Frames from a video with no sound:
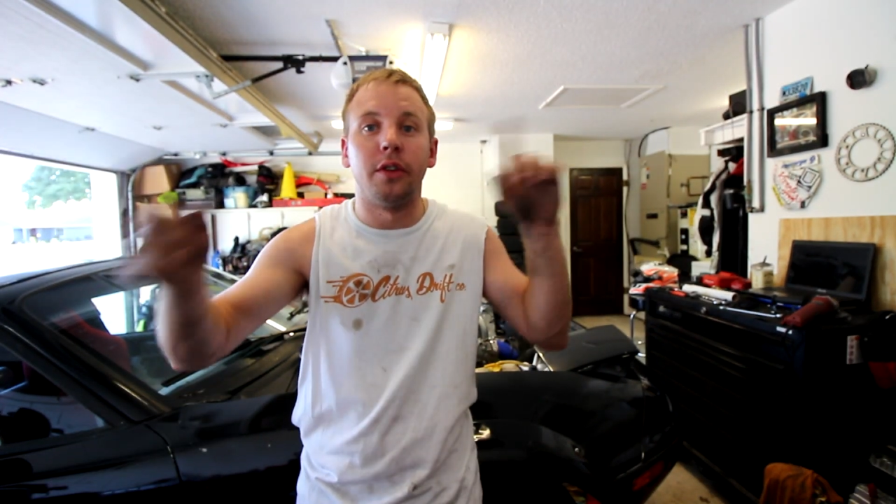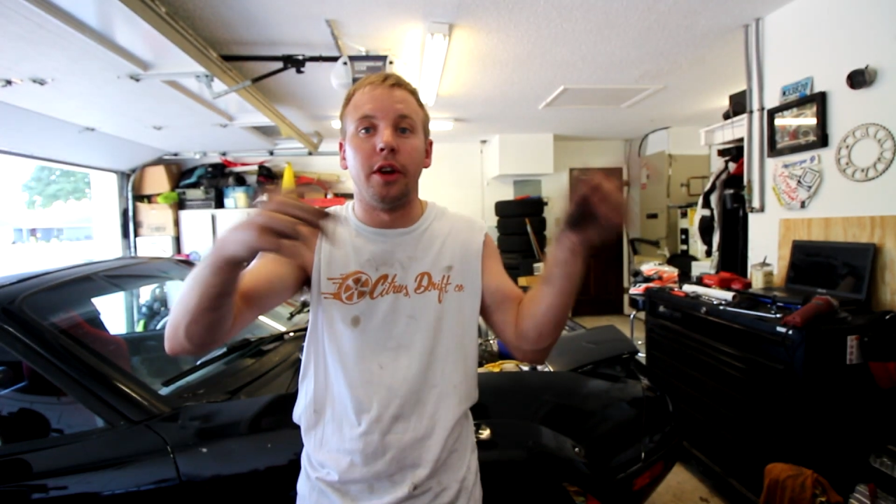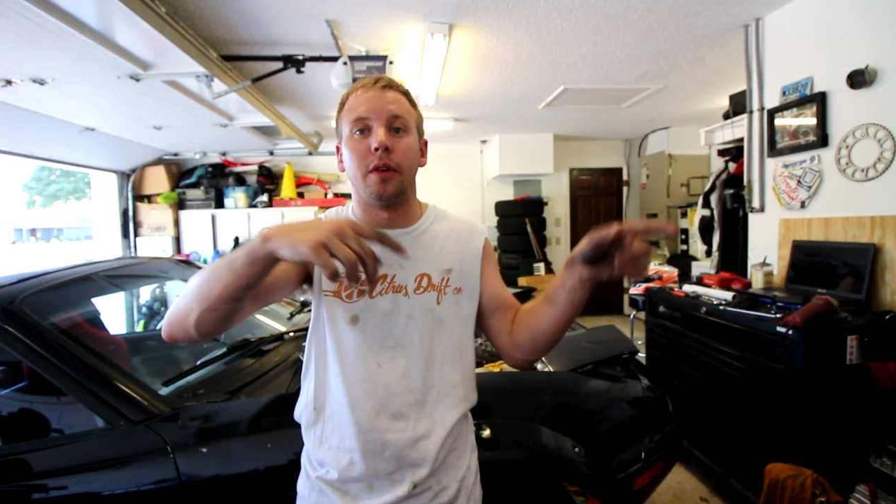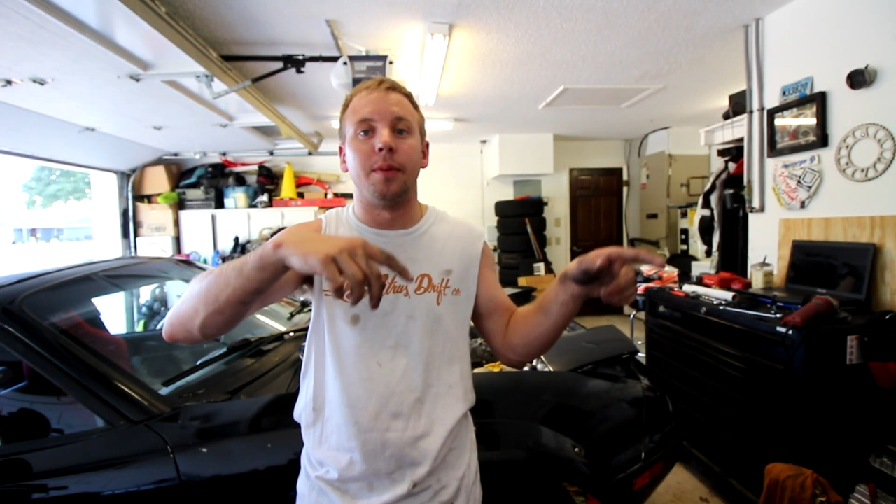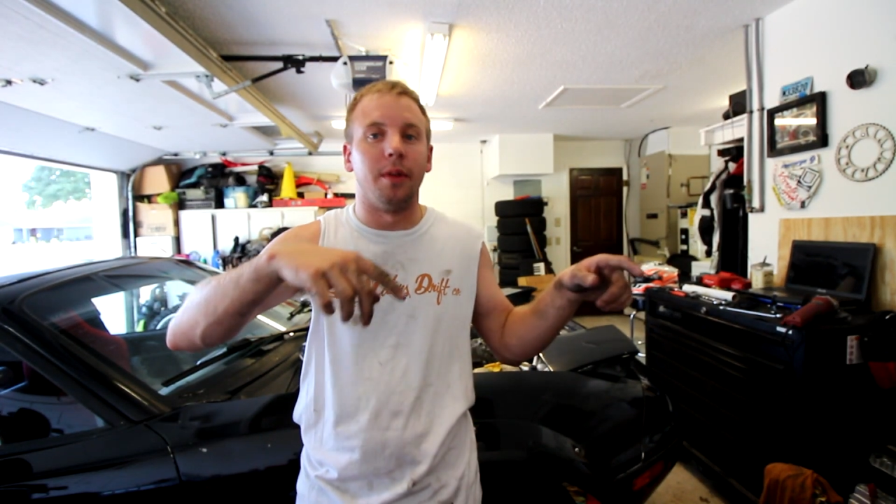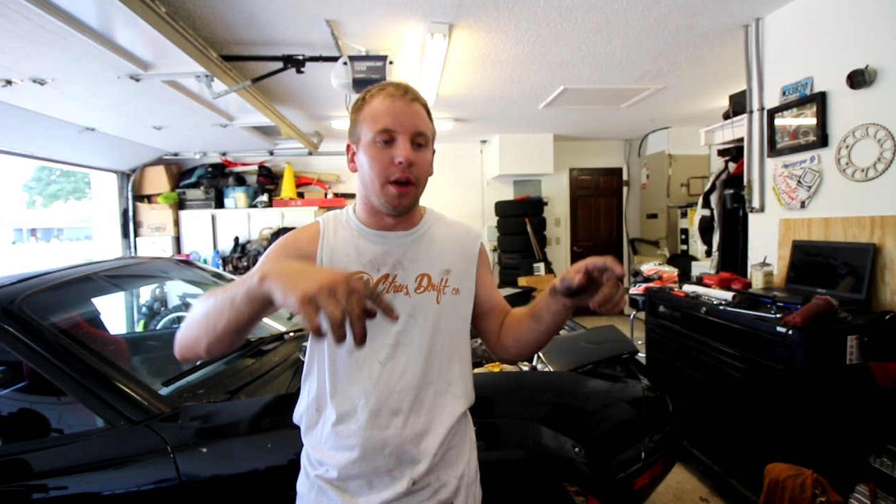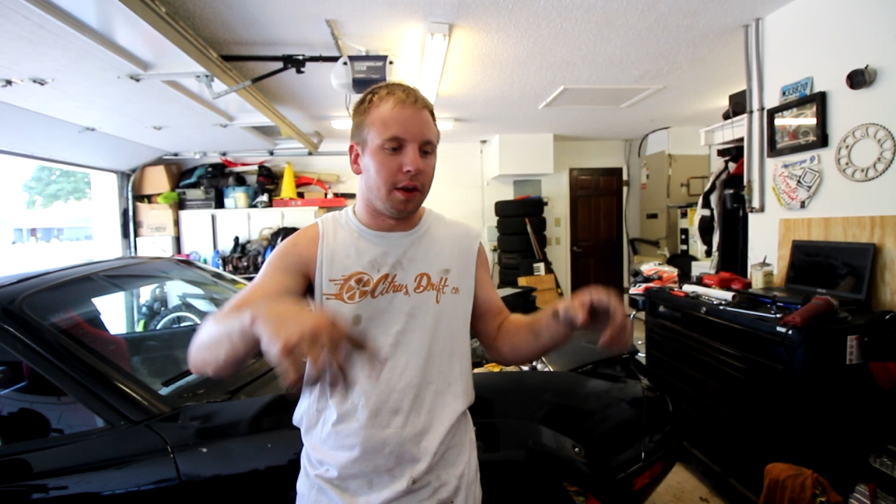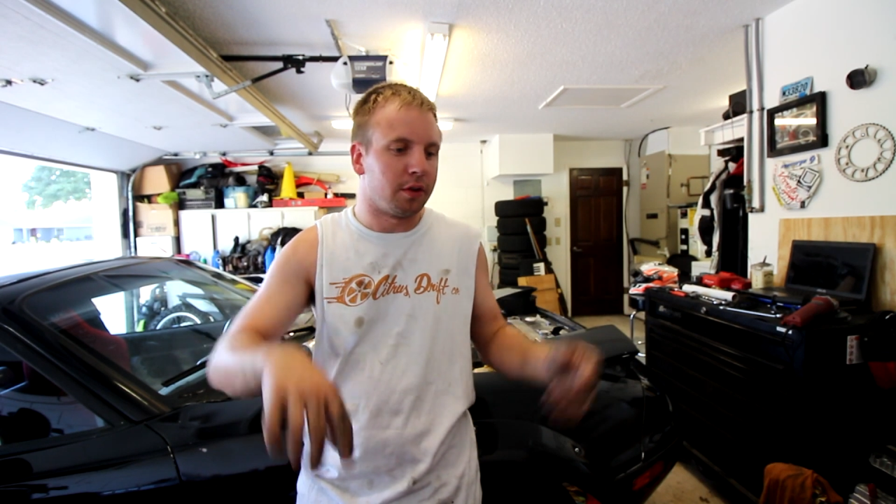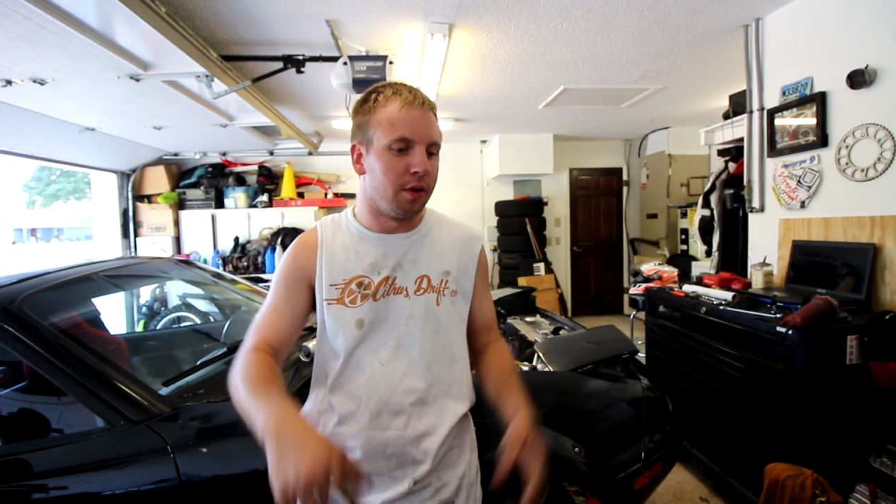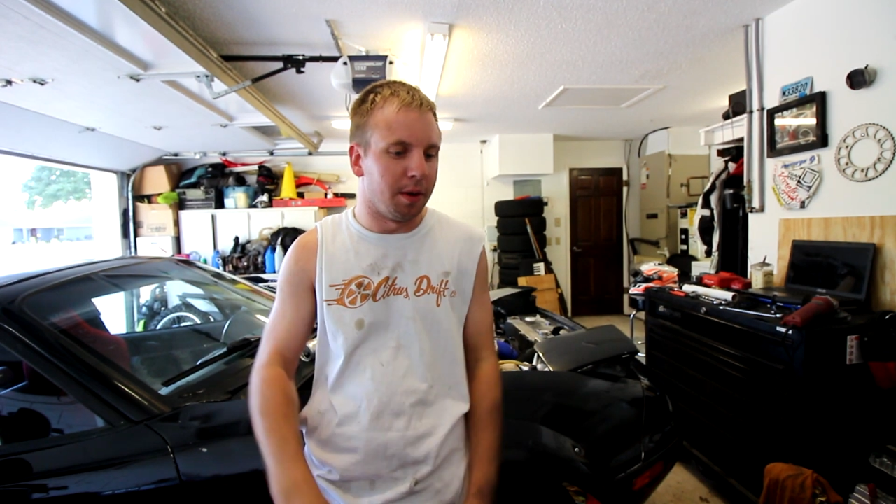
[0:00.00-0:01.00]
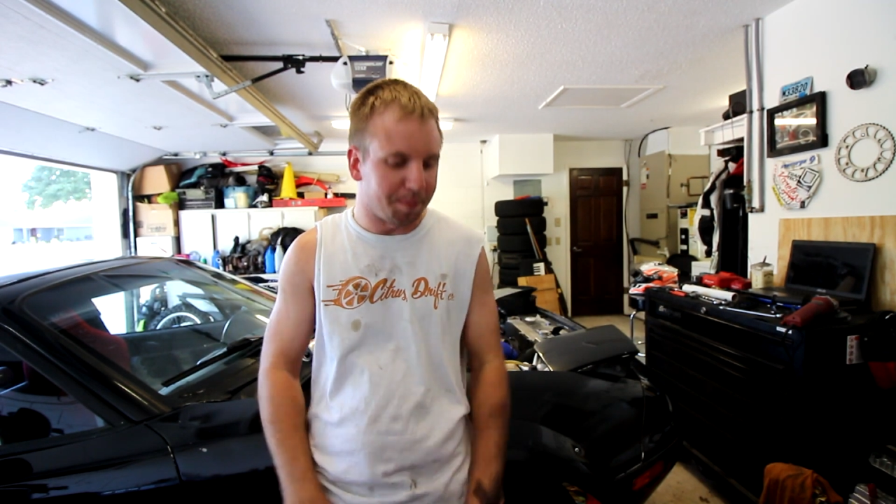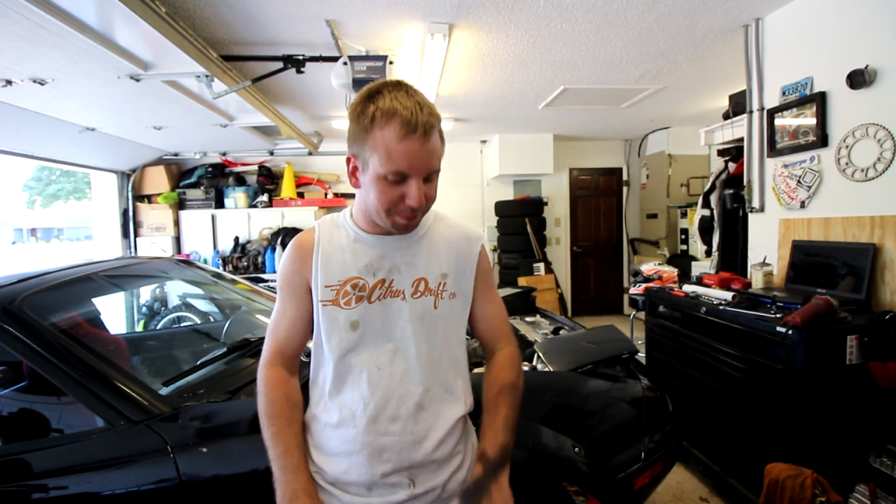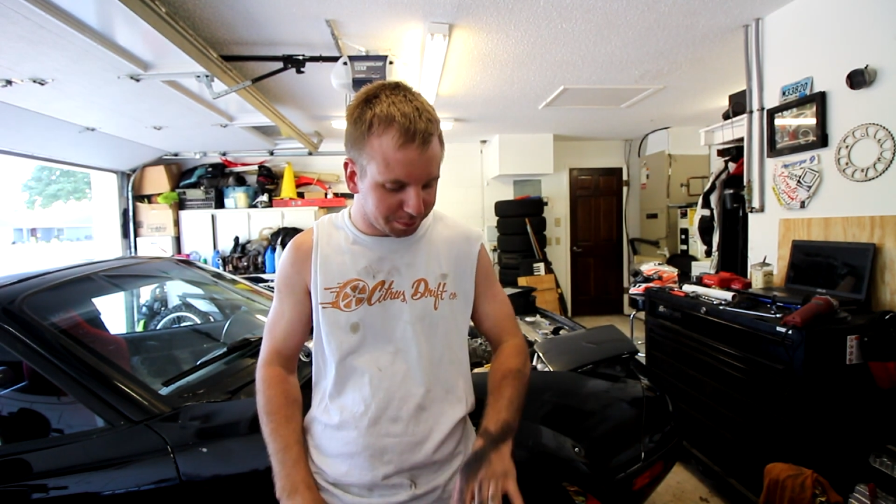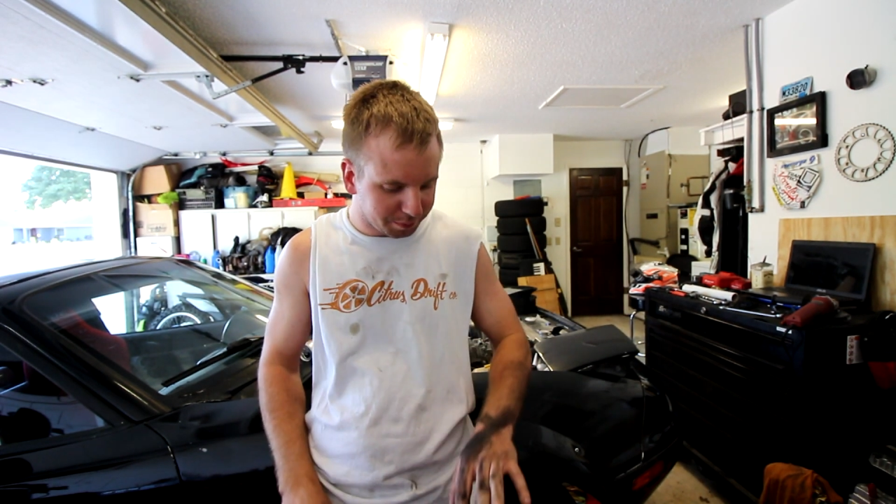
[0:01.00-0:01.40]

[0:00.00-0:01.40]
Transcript: later from the last clip,